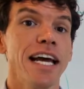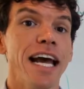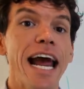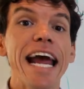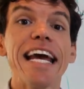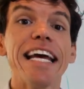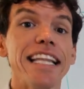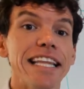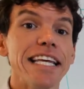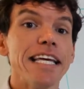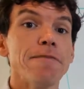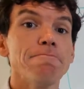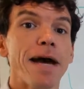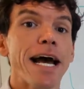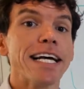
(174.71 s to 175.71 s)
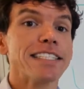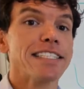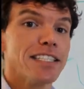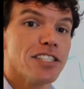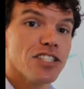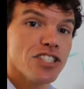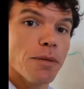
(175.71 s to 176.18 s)
and the impacts
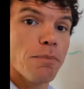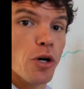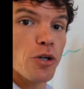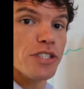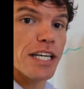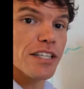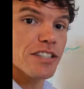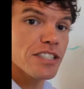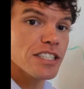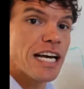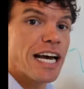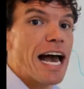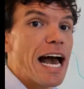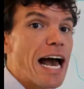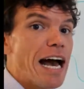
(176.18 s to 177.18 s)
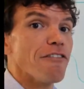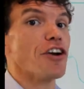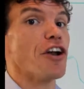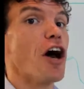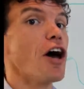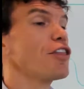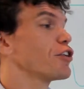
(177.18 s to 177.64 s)
that some hotels have
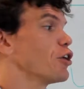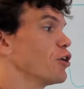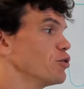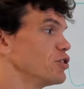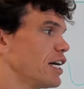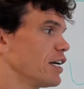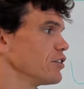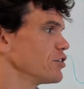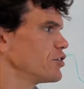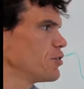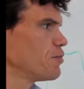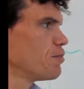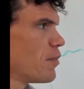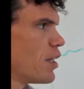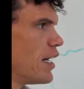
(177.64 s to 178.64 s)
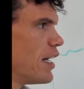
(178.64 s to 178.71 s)
on other hotels.